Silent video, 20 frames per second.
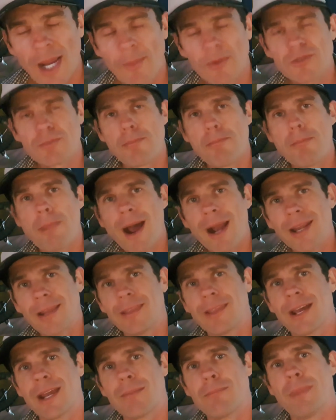How much money
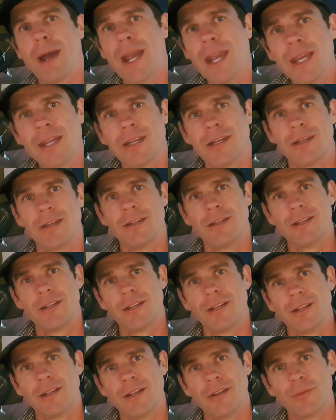they made
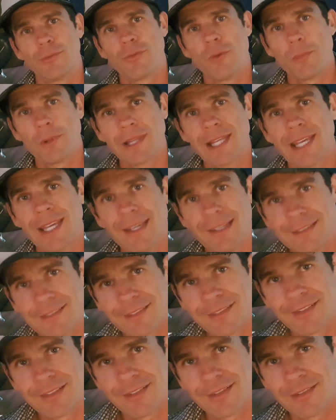from
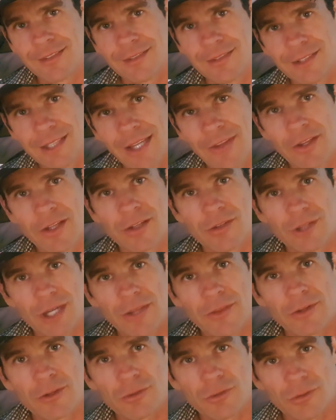Lance and the
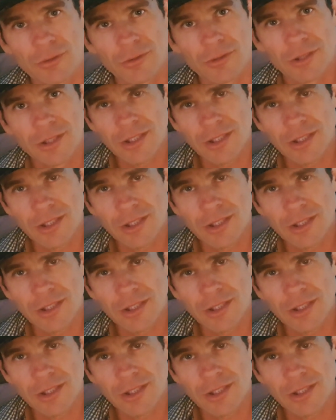and the crew.